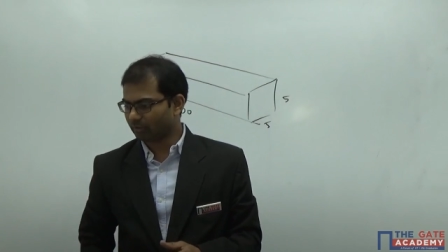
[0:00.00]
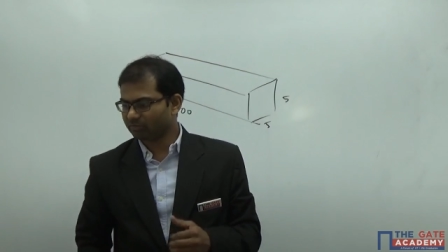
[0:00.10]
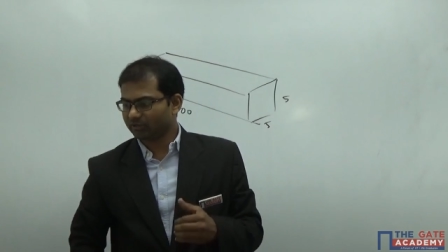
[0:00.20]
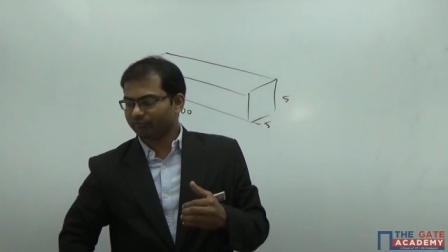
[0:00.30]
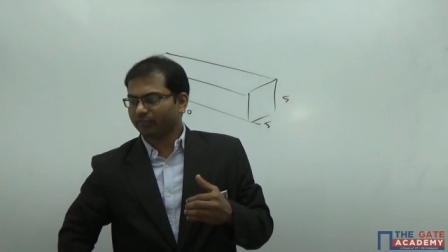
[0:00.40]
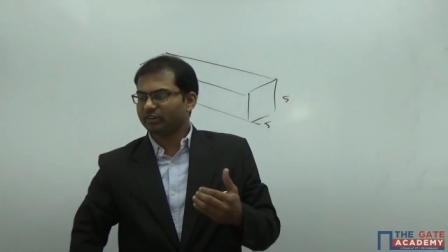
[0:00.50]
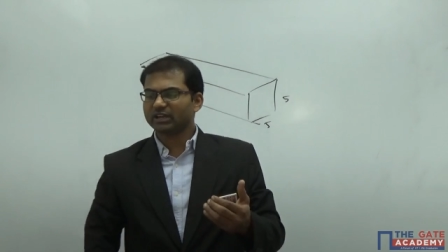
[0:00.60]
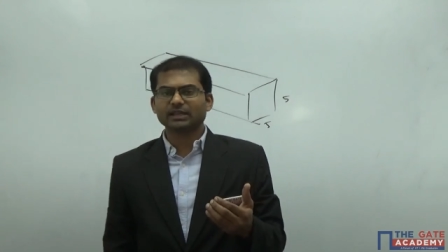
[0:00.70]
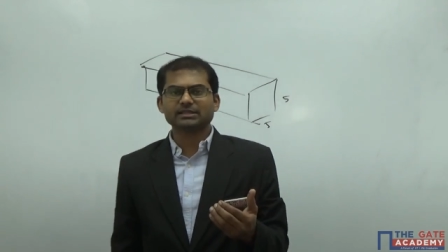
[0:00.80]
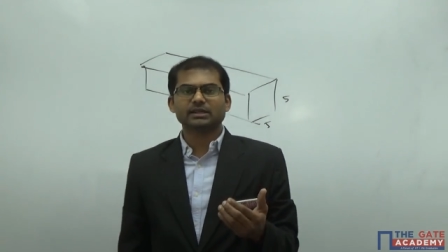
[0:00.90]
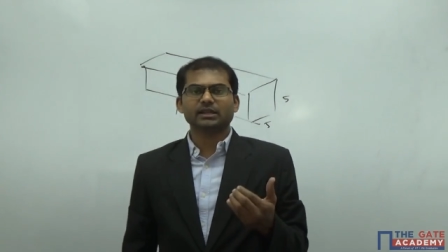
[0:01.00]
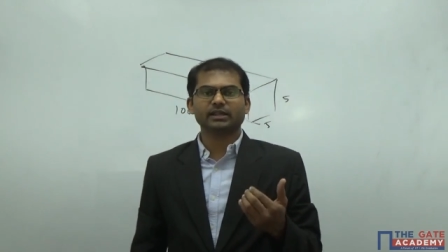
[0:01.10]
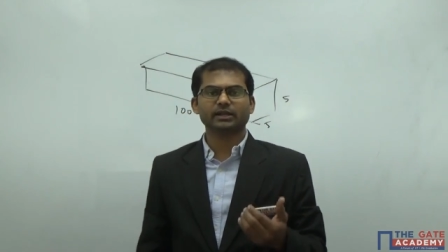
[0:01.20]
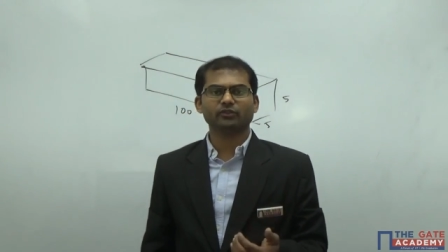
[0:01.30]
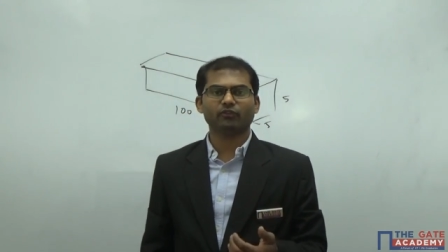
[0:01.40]
from 15 degrees
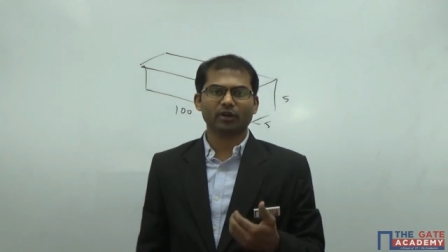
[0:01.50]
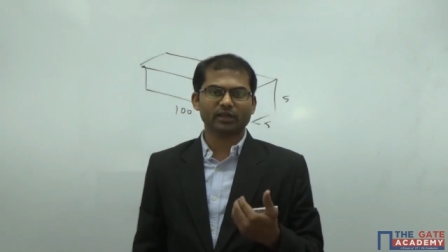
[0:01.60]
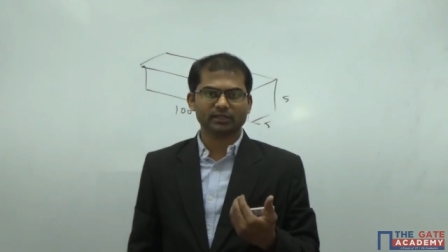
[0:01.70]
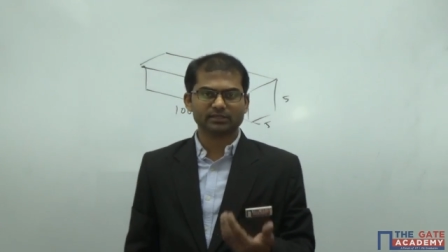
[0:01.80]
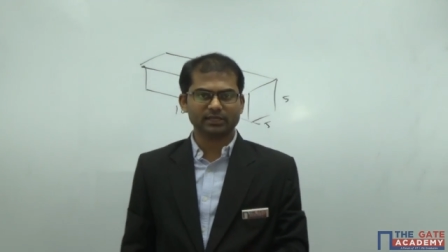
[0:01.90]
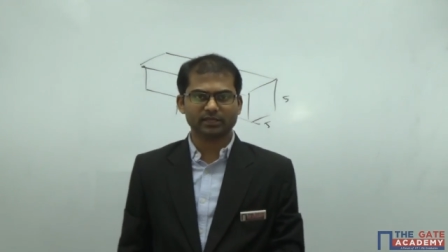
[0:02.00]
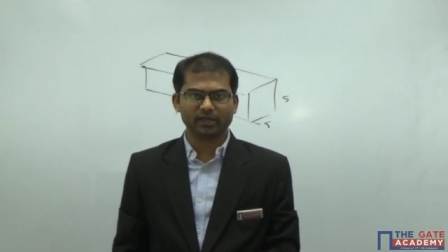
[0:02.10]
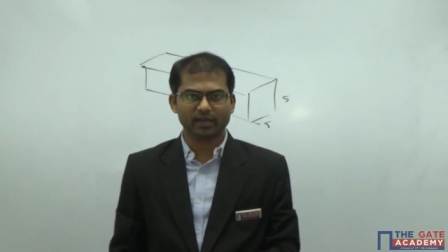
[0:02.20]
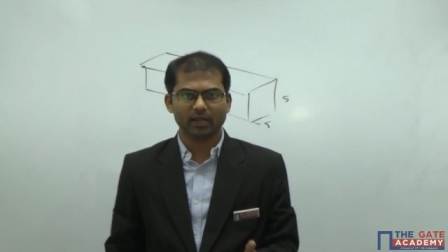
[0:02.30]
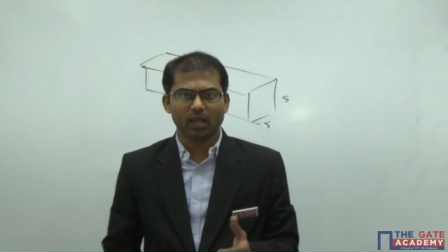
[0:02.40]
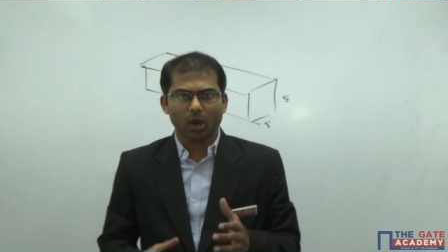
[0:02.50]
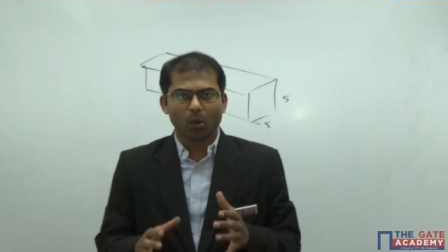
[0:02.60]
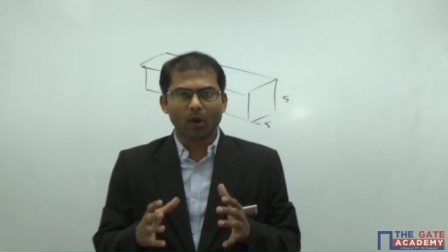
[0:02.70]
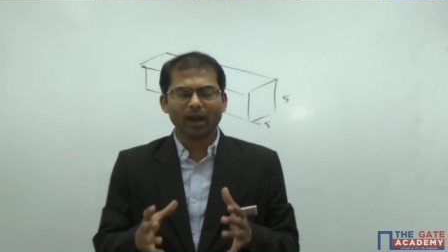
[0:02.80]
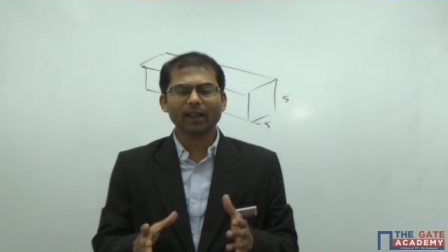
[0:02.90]
centigrade to 40 degrees centigrade,
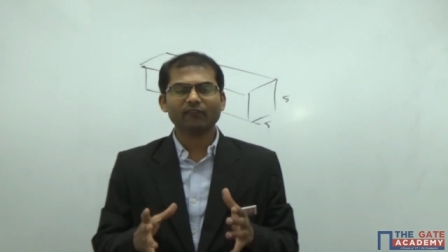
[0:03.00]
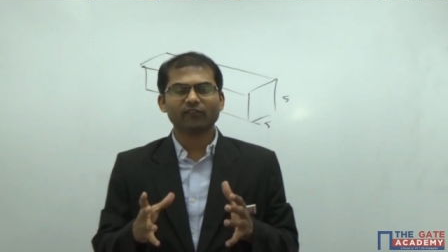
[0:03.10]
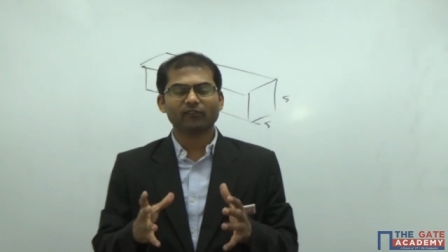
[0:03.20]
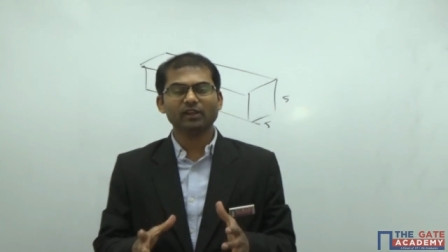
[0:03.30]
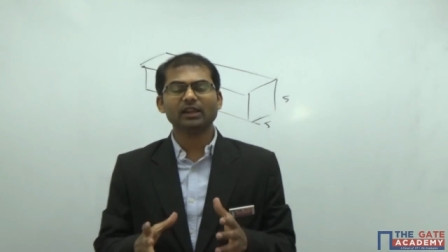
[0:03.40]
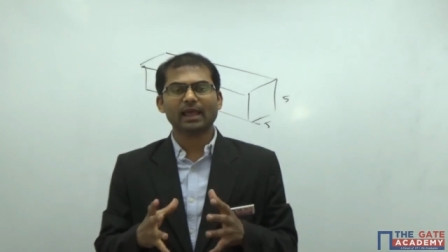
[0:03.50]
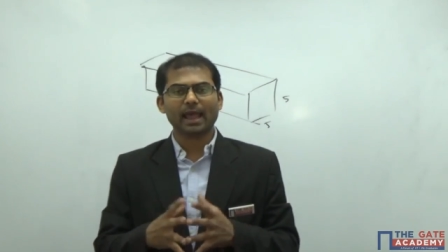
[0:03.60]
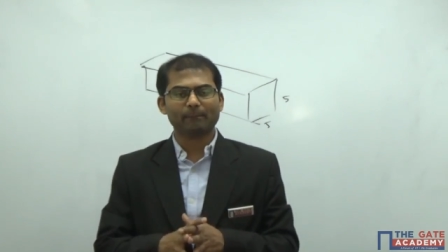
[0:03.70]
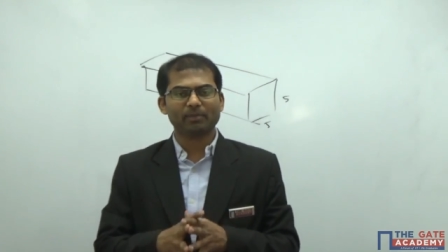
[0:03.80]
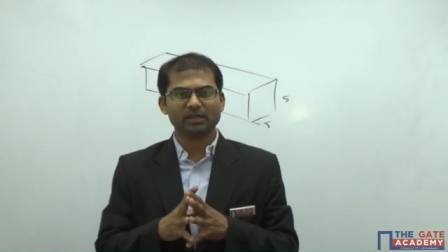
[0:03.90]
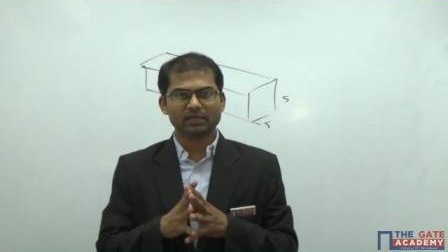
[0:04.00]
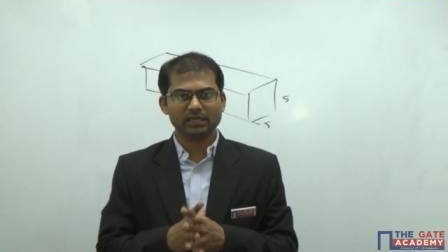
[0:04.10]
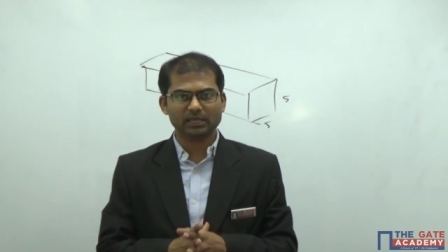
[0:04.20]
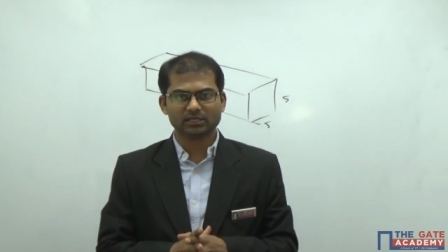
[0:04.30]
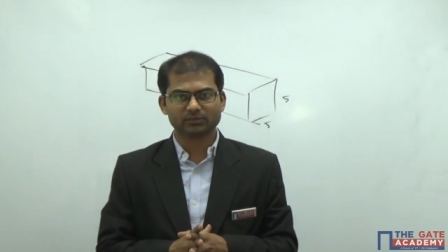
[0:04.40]
what will happen
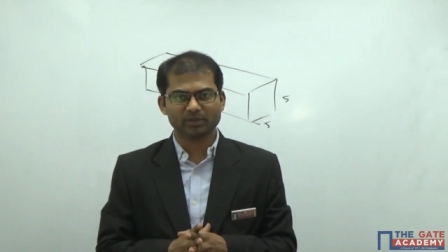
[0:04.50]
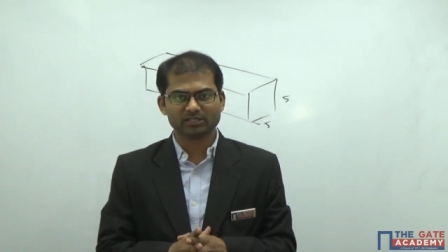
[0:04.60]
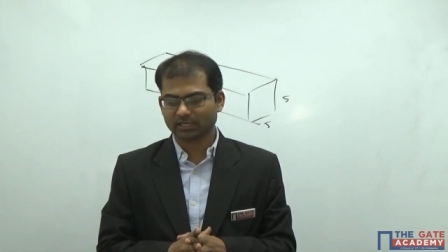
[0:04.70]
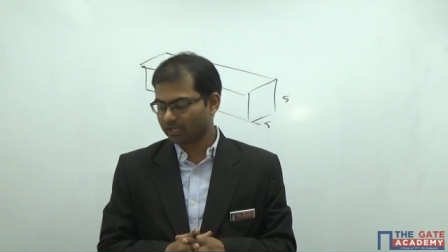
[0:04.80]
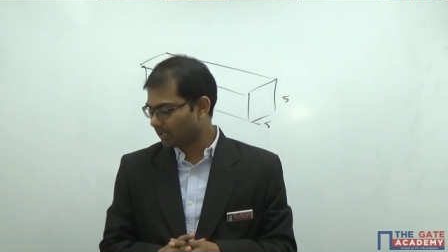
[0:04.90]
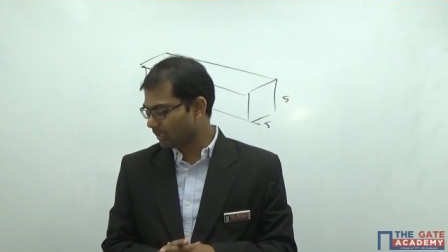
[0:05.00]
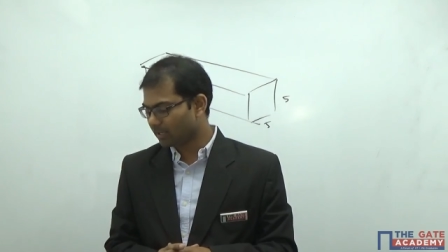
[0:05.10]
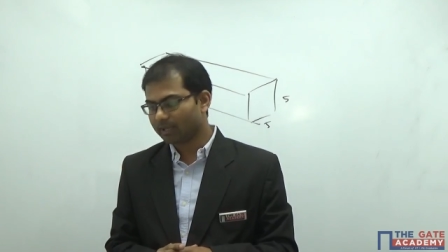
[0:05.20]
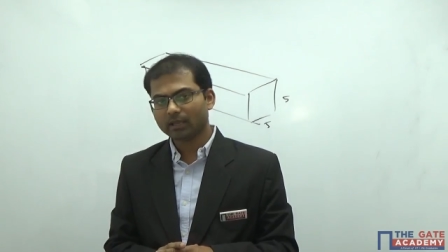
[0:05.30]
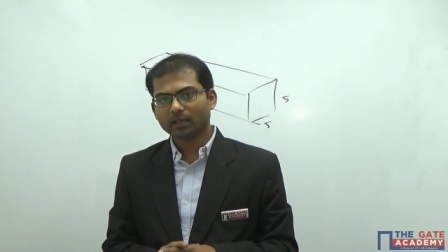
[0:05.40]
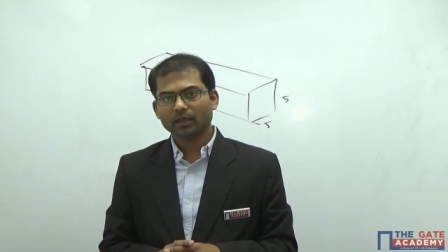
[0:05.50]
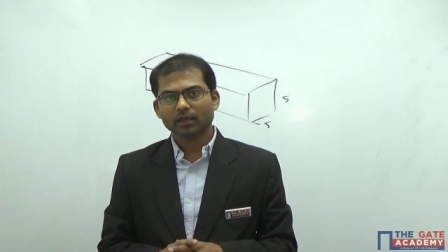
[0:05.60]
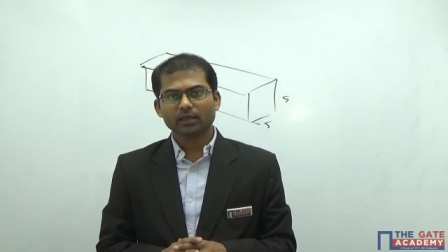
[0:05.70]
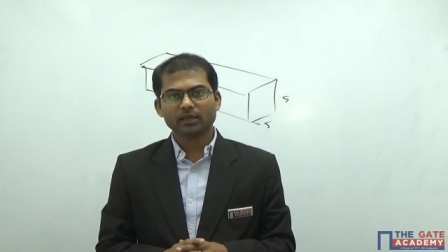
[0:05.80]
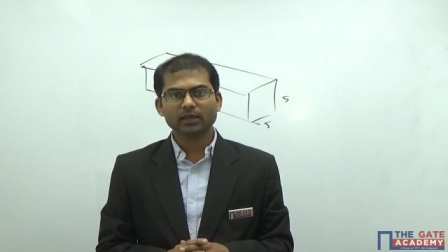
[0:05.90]
is basically
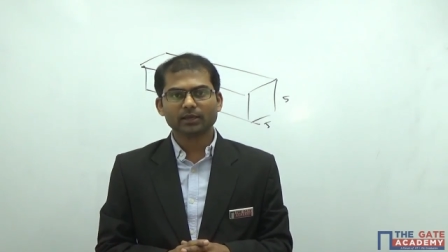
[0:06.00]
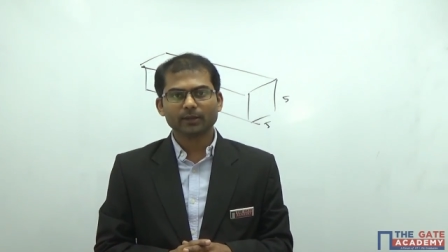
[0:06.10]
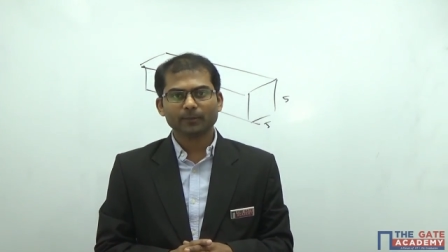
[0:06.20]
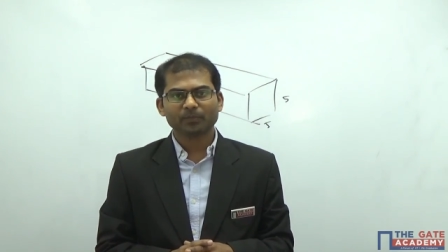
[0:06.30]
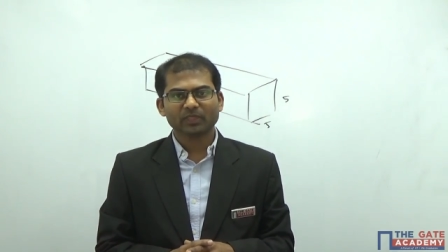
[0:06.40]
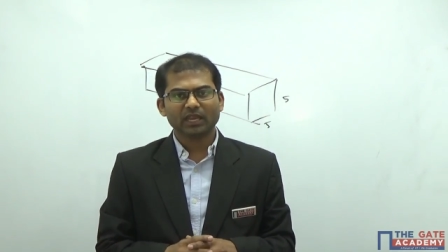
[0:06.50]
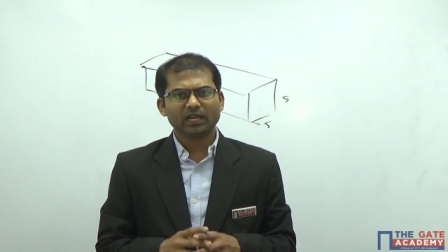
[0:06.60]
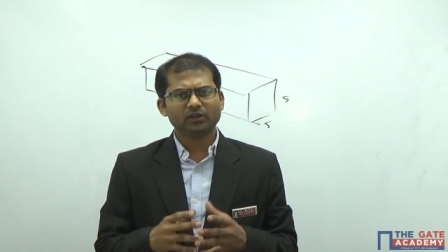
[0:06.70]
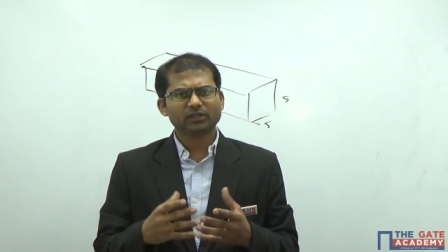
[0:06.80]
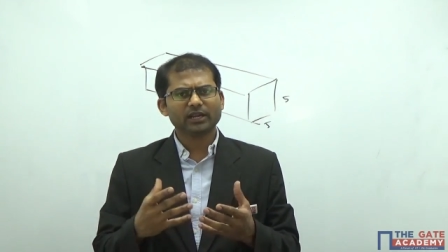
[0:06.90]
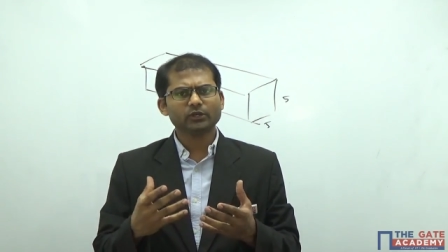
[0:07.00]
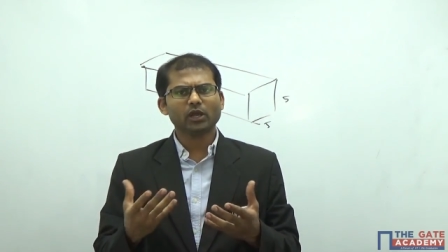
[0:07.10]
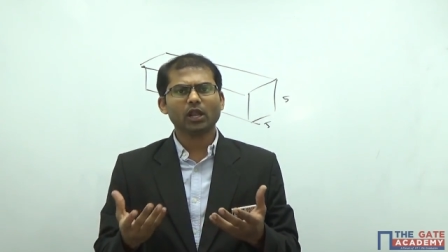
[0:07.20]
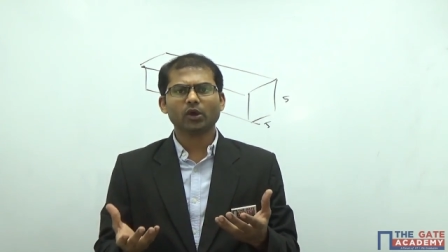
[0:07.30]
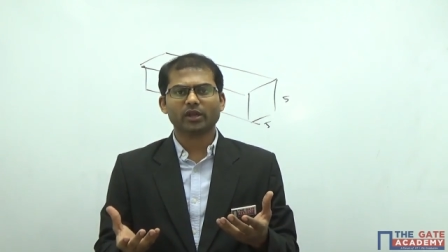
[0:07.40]
here it will try to
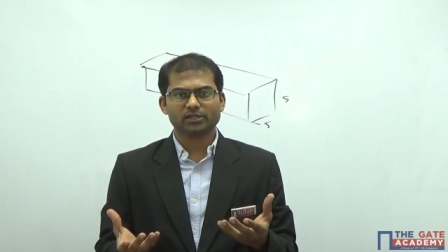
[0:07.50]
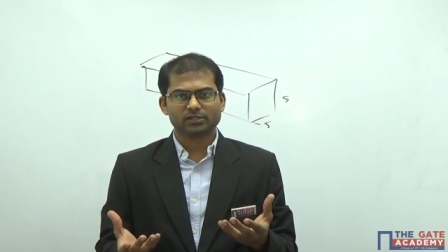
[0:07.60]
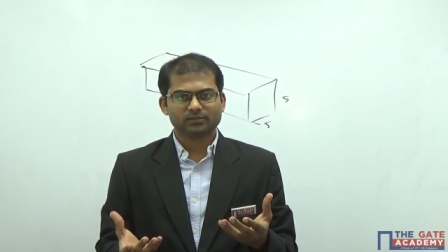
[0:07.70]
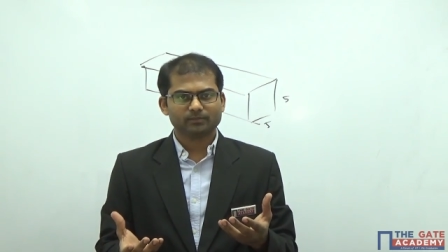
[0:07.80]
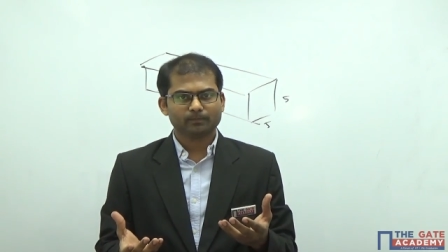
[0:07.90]
elongate.